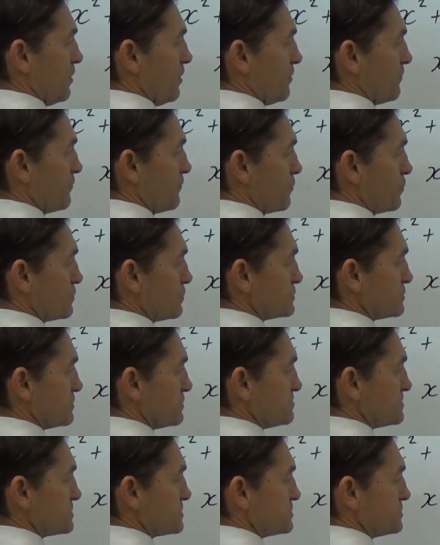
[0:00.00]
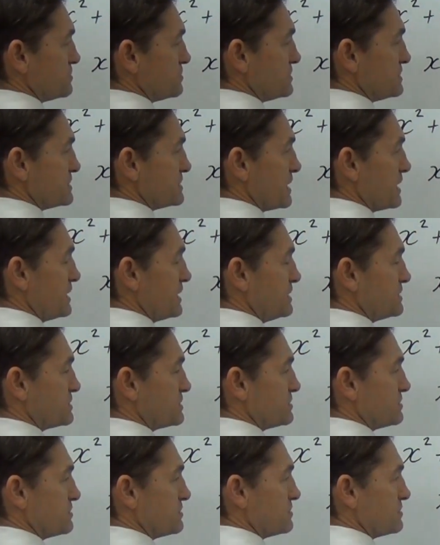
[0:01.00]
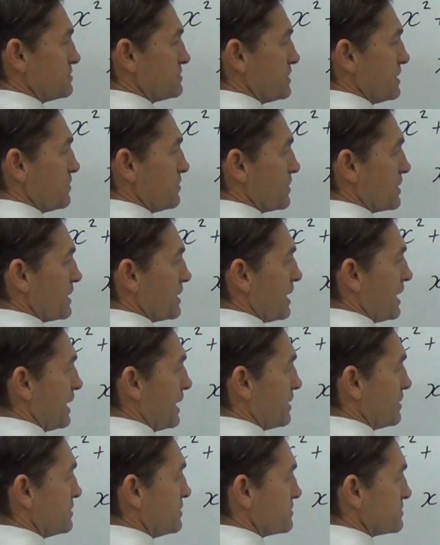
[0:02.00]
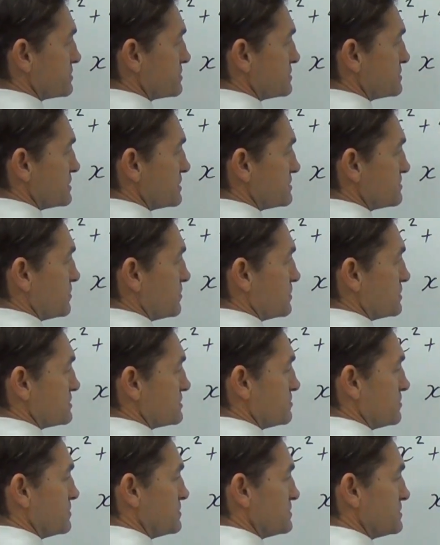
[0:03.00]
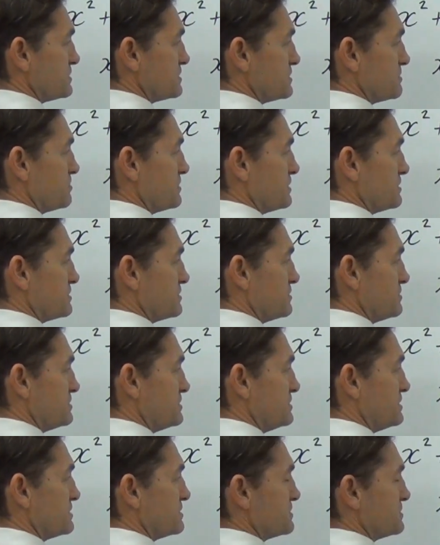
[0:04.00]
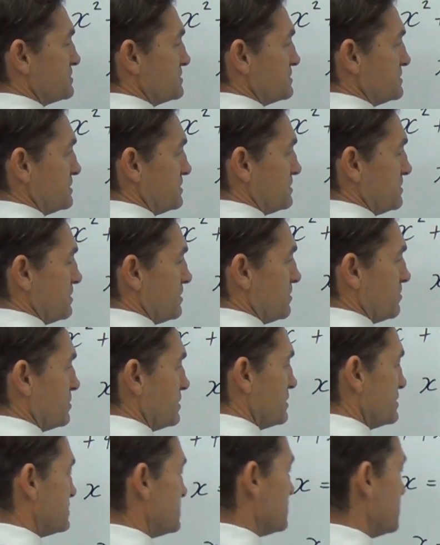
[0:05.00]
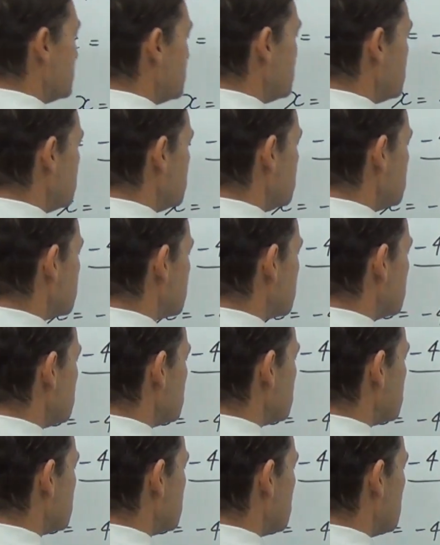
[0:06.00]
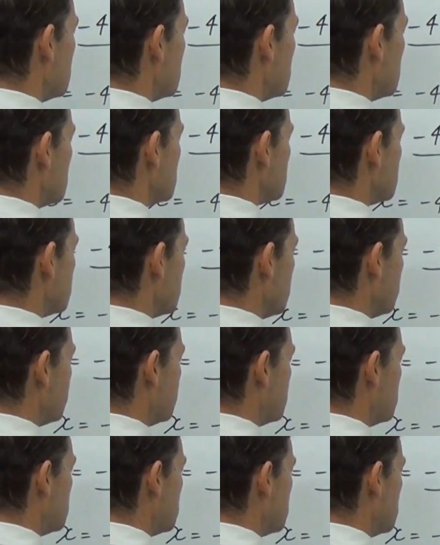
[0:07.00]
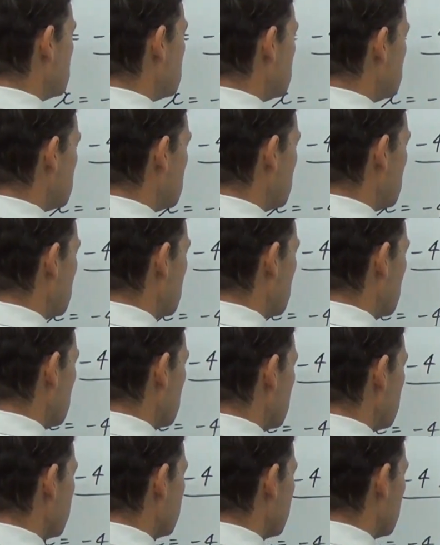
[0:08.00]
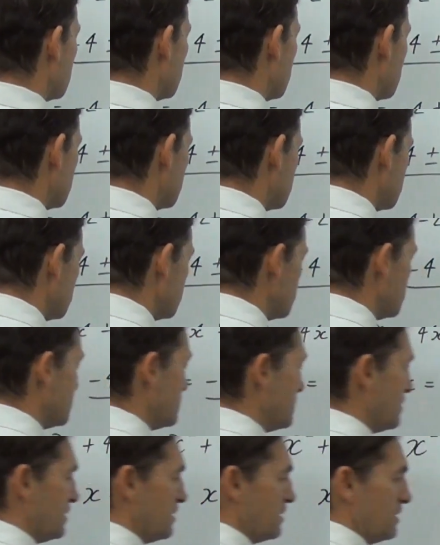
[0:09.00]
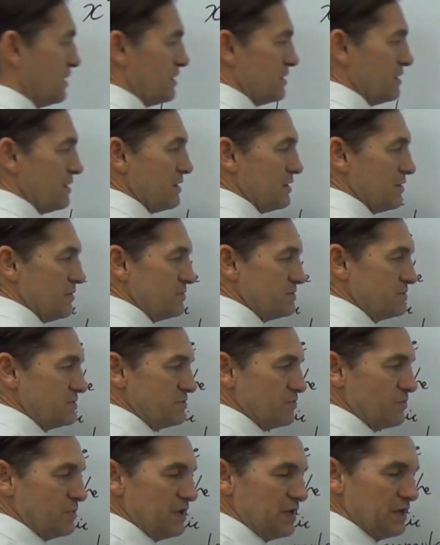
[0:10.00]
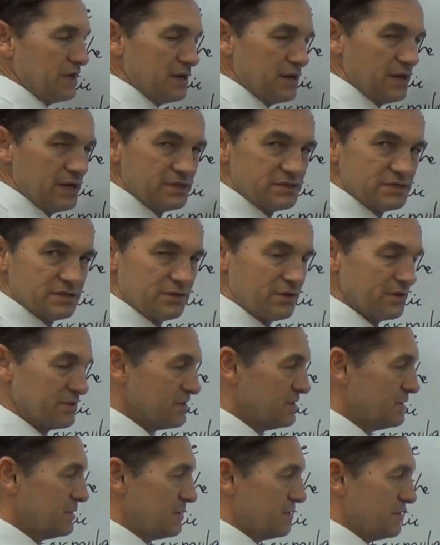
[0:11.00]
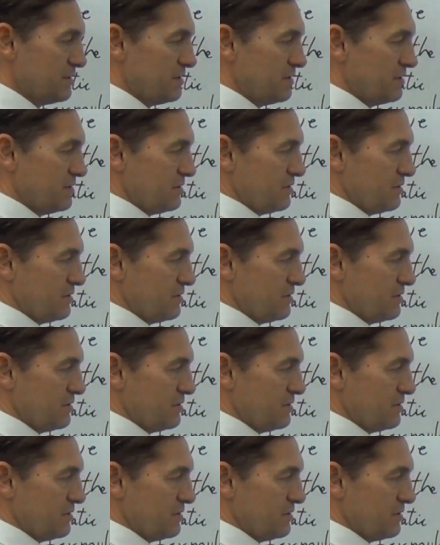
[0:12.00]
4 times 2 is 8, and we're going to add it because that's minus, minus is a plus, so 16 plus 8 is root 24, divide by 2. Now, when you get an answer like that,